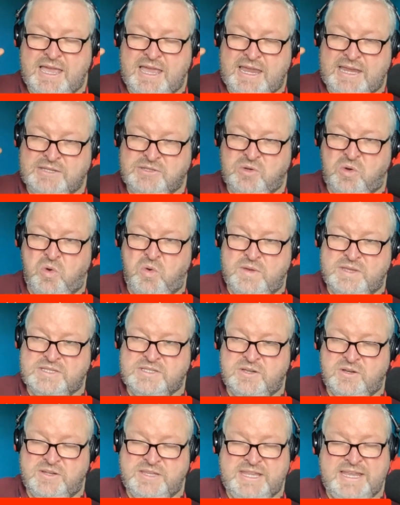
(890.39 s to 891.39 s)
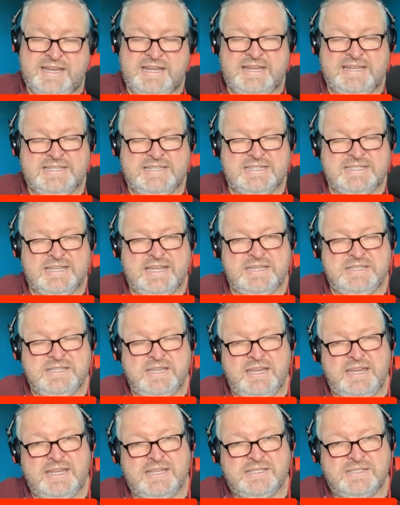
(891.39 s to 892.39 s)
is all inside the analytic
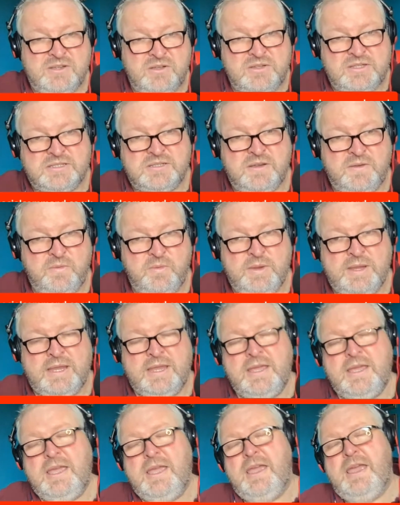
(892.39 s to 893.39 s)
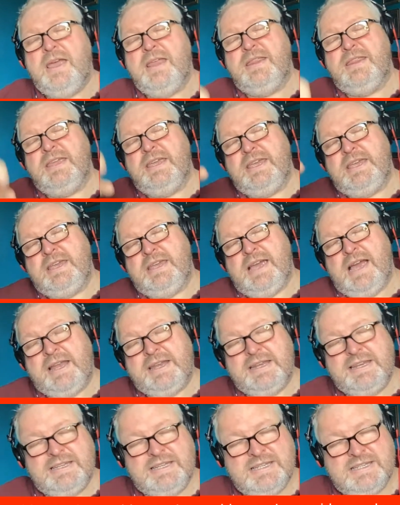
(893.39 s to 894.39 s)
data inside the software. The
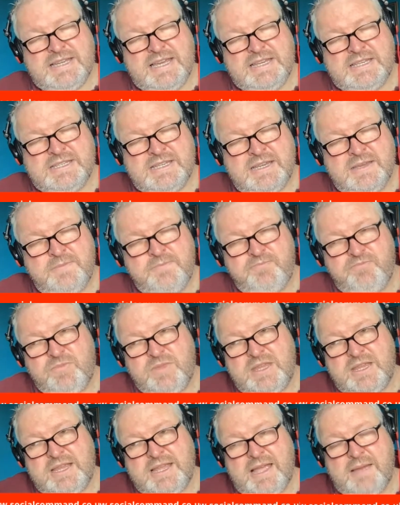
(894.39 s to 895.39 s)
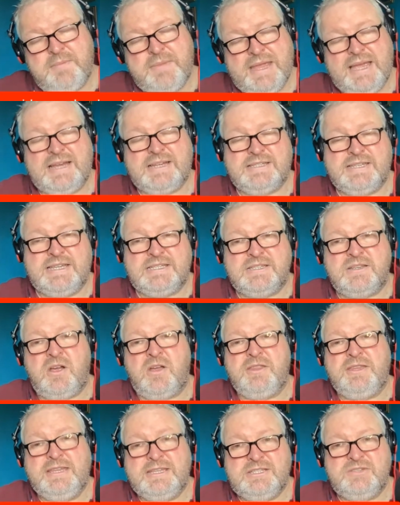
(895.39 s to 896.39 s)
analytic data can be accessed
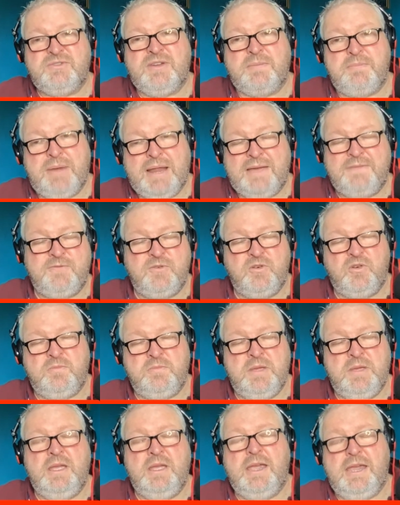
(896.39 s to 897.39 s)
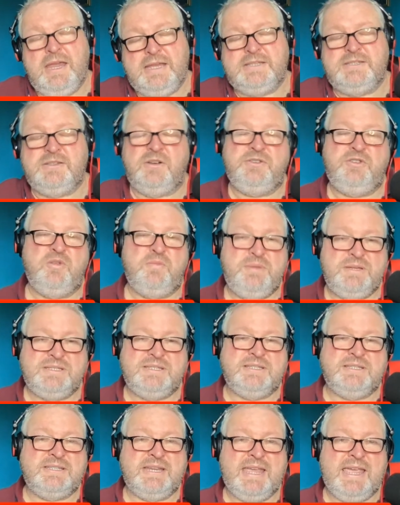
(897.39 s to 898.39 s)
on the Instagram platform inside your
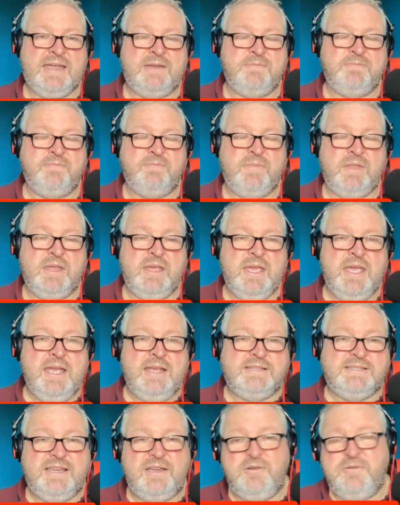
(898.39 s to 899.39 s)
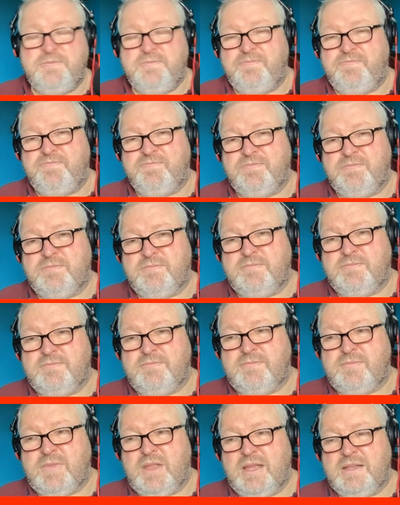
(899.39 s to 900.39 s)
business account. So
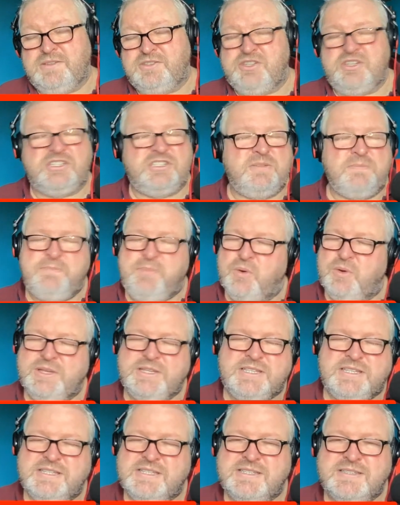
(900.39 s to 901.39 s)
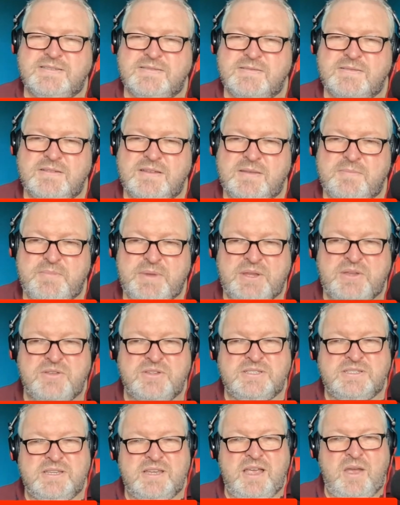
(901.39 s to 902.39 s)
just some pointers,
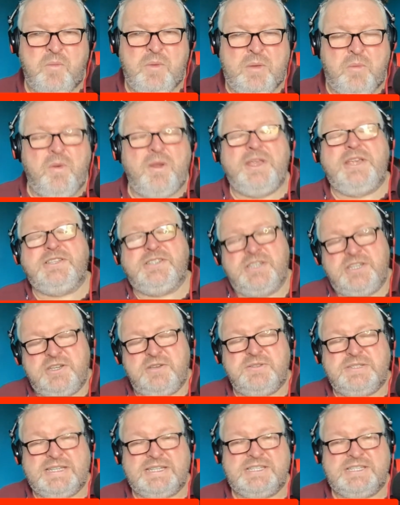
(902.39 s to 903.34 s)
because we want you to use